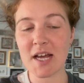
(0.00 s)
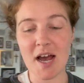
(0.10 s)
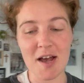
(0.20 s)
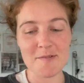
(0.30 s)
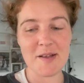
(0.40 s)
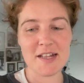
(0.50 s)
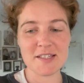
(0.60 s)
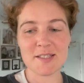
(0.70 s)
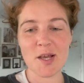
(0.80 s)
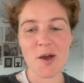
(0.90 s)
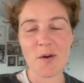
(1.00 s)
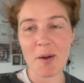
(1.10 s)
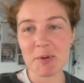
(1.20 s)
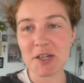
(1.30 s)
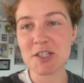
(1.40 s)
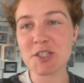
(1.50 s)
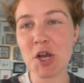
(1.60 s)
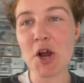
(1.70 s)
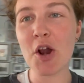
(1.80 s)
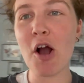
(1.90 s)
Um, and so I'm going to
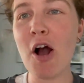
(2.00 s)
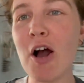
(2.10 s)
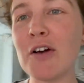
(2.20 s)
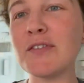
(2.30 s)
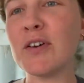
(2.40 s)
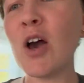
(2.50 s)
start off